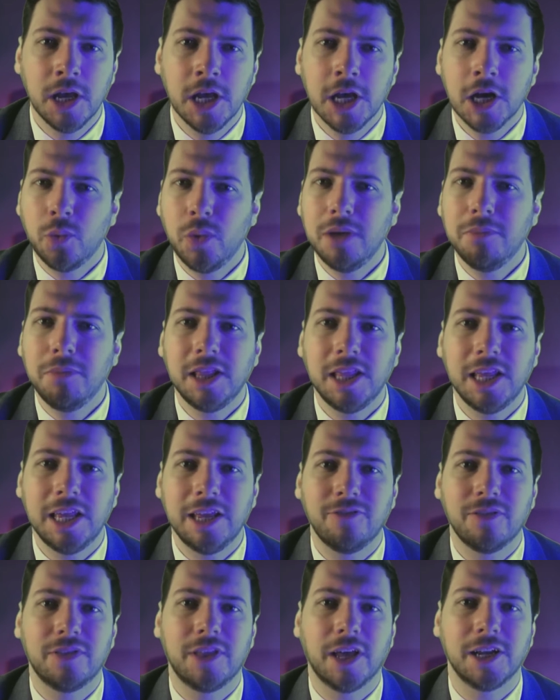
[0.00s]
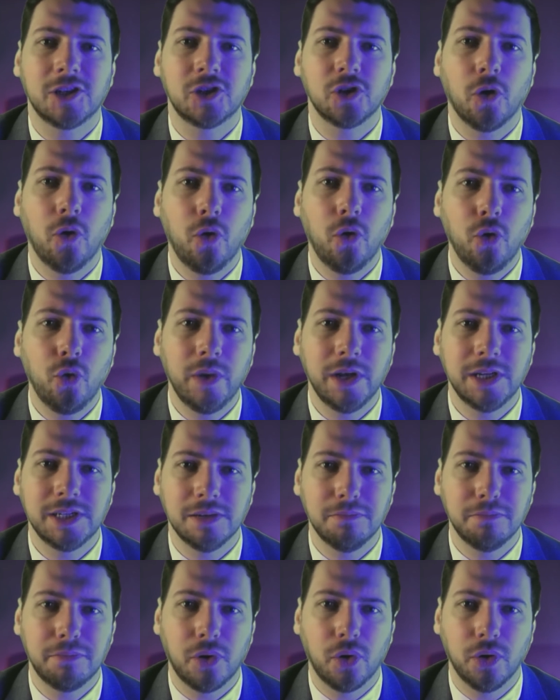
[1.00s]
we believe that it's always
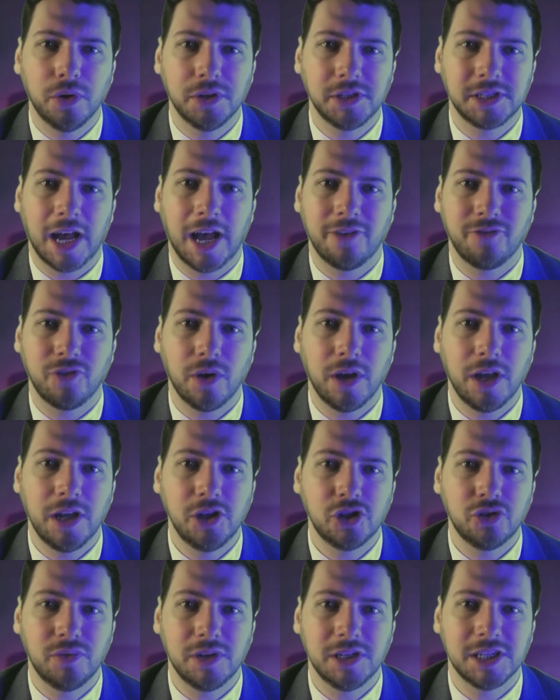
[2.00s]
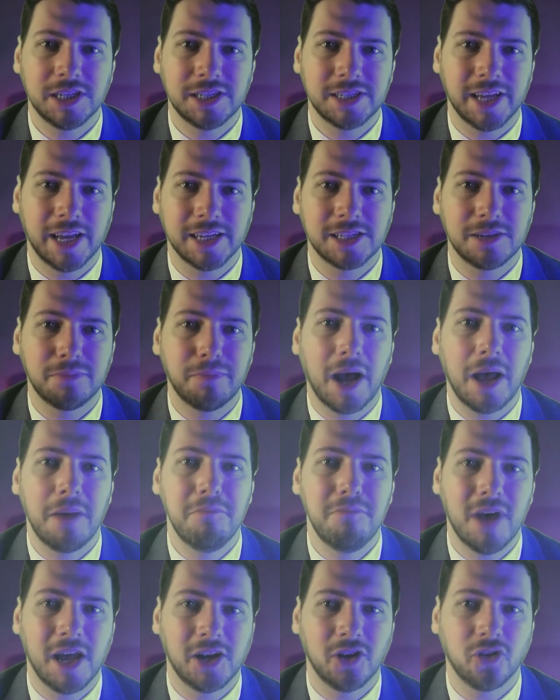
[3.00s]
important to have your injuries assessed by a
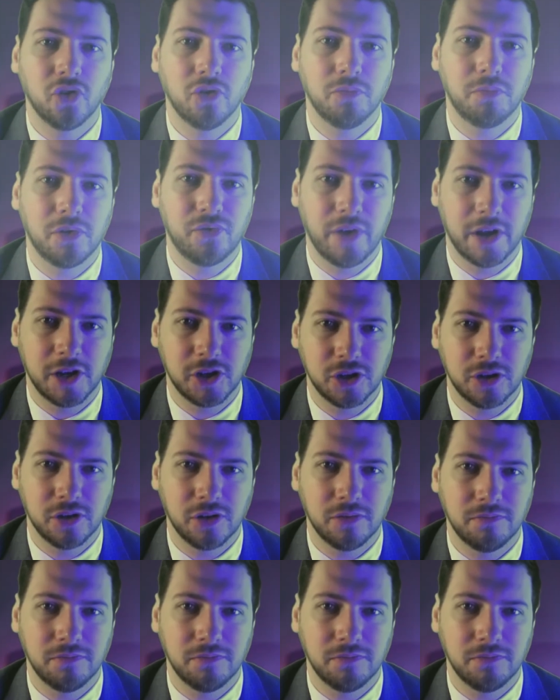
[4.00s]
medical professional